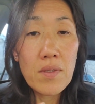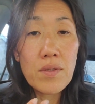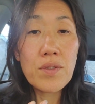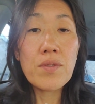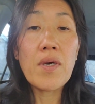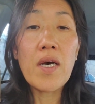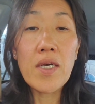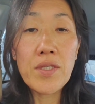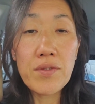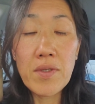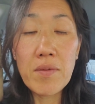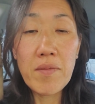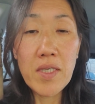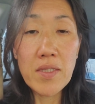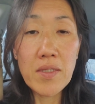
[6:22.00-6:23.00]
to
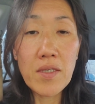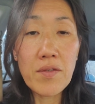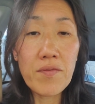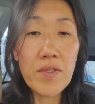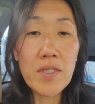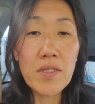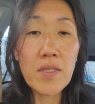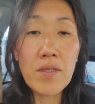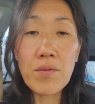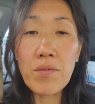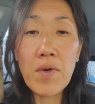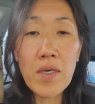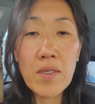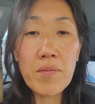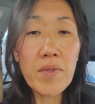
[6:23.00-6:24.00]
hydrate myself instead of
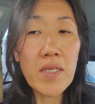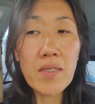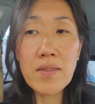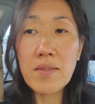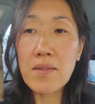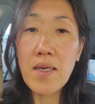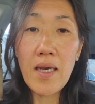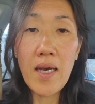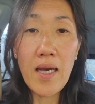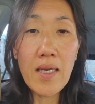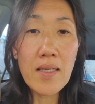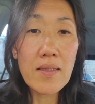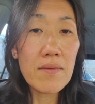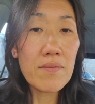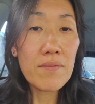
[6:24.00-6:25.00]
water, because
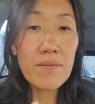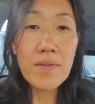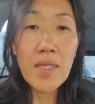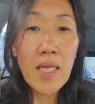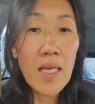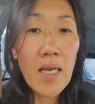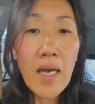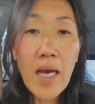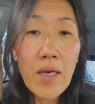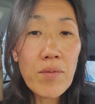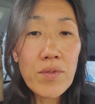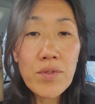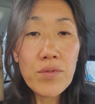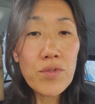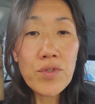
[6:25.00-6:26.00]
I
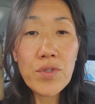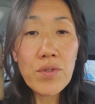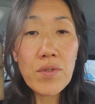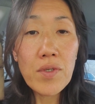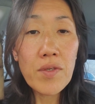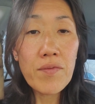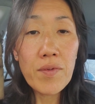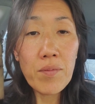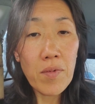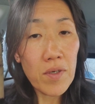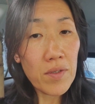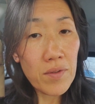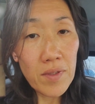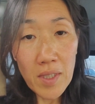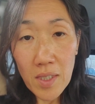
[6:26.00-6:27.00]
wasn't sure if the
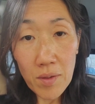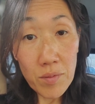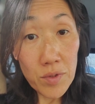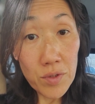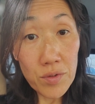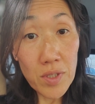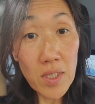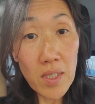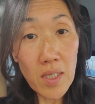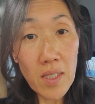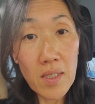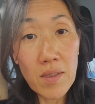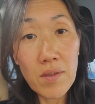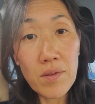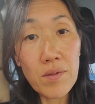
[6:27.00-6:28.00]
water that I was
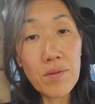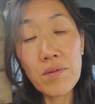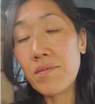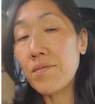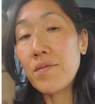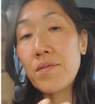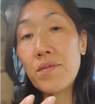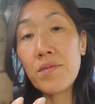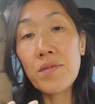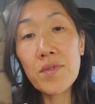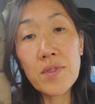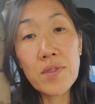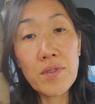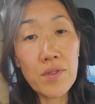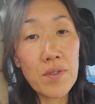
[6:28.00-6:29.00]
drinking
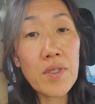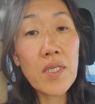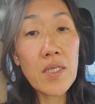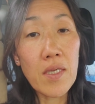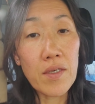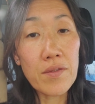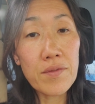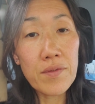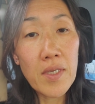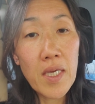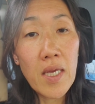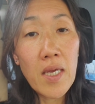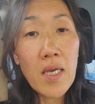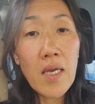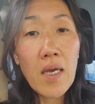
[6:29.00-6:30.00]
was good enough.
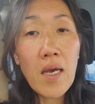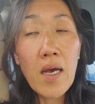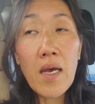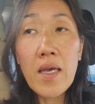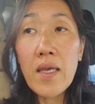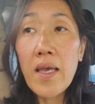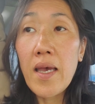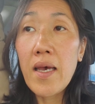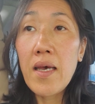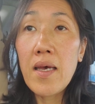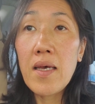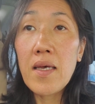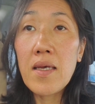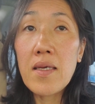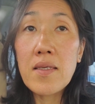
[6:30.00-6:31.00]
I
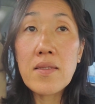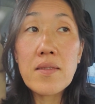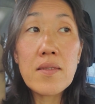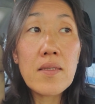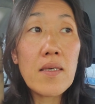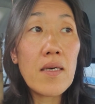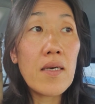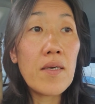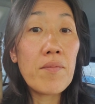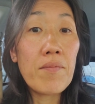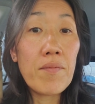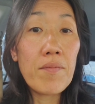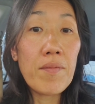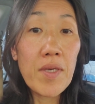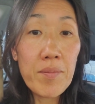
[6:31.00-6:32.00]
had
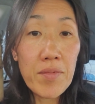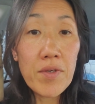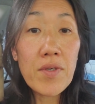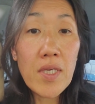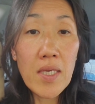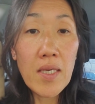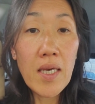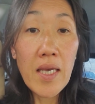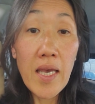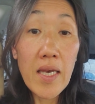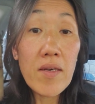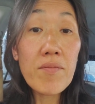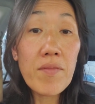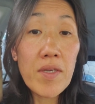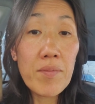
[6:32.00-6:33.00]
my Berkey. I
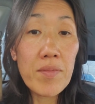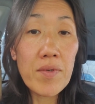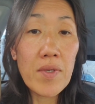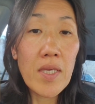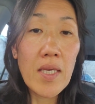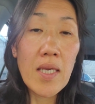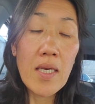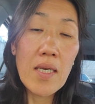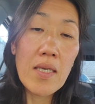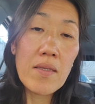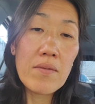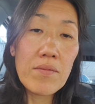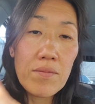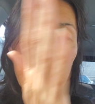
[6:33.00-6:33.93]
have my Berkey. I